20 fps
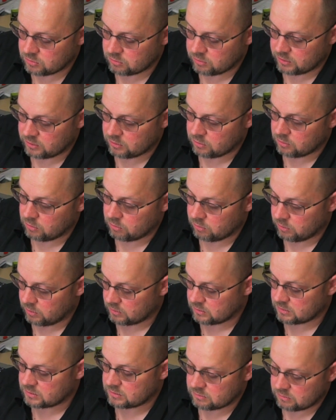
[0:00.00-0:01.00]
letting you know that
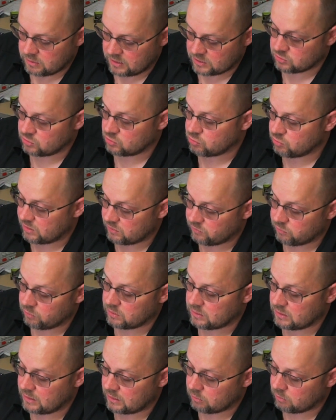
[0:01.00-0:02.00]
it's actually
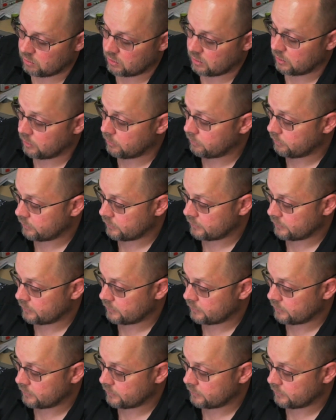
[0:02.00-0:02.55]
transferring data right now.